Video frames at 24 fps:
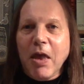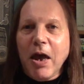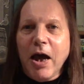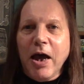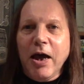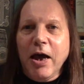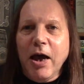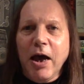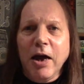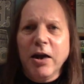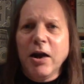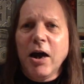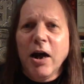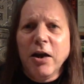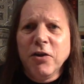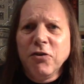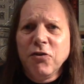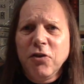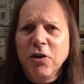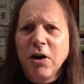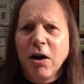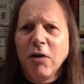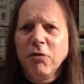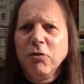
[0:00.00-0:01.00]

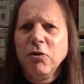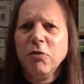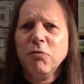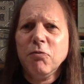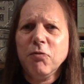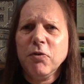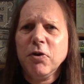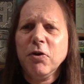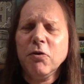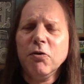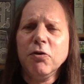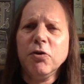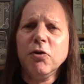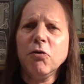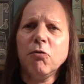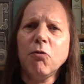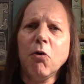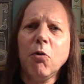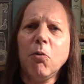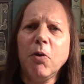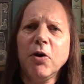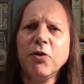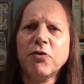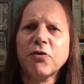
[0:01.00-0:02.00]
and you know,
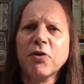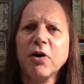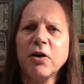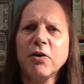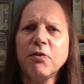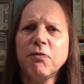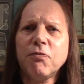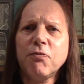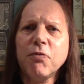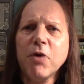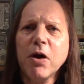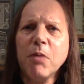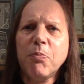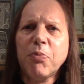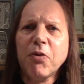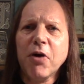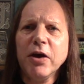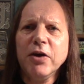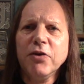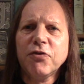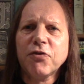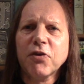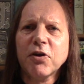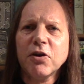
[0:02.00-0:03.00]
you're always kind of
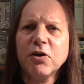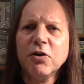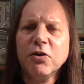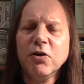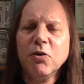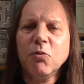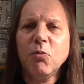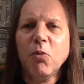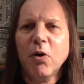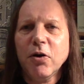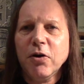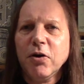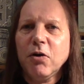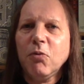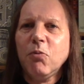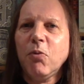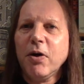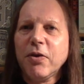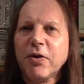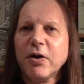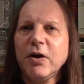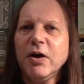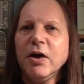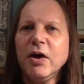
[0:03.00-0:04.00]
reappraising, and you wonder
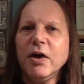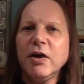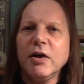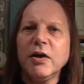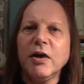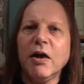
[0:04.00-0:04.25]
whether,